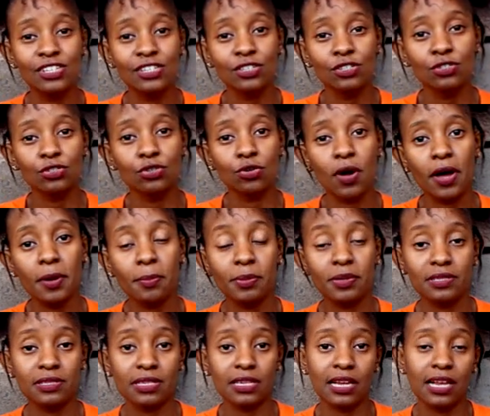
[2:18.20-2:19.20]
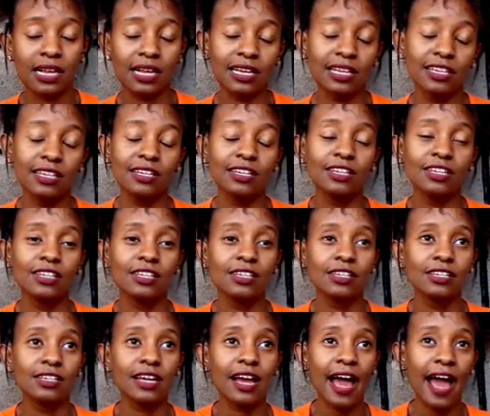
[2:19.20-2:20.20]
So I personally
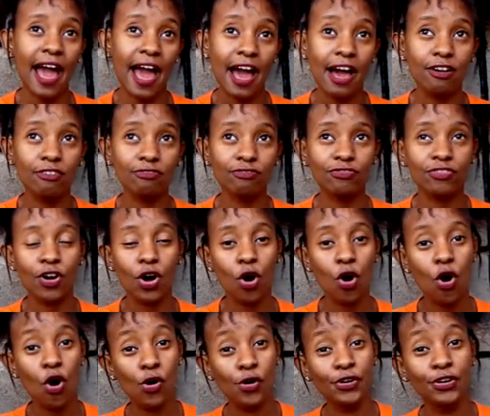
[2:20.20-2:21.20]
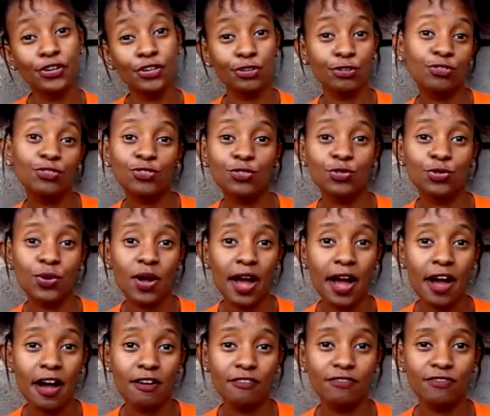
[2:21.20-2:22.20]
have or used to
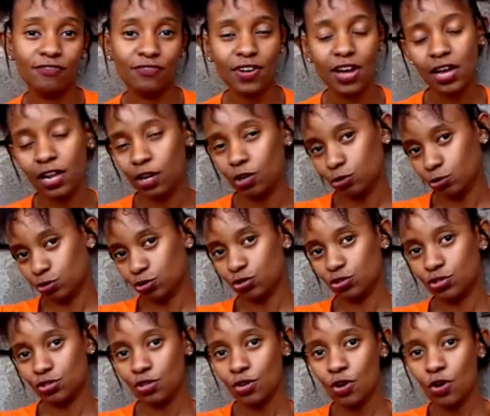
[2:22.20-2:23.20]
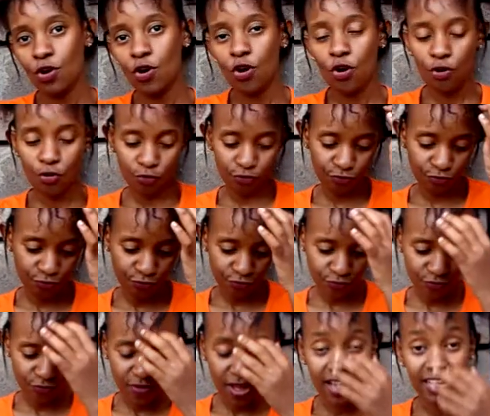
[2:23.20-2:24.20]
have a lot of
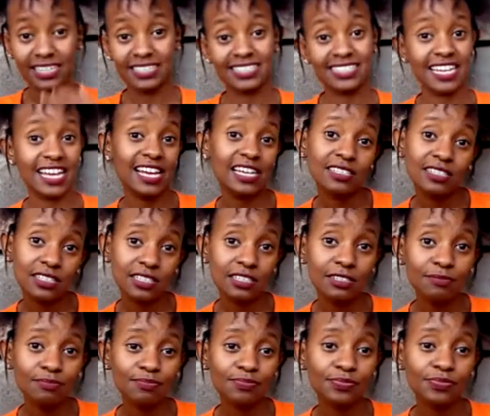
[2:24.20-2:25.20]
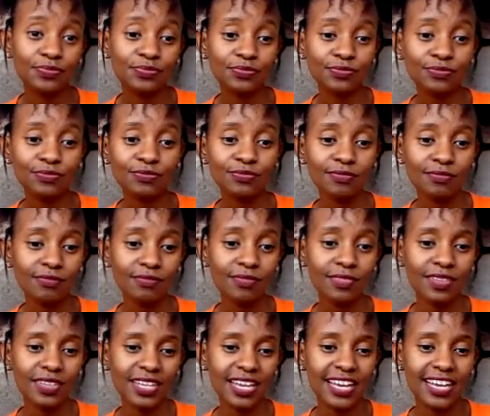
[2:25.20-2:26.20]
anxiety,
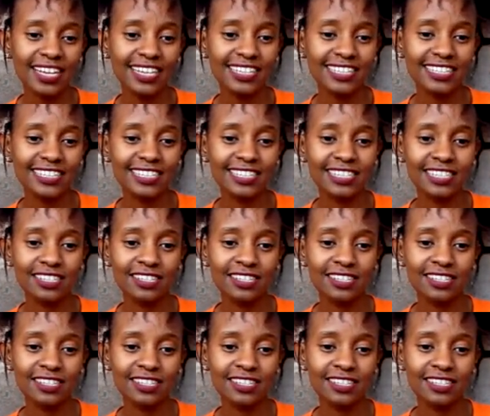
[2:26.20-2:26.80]
and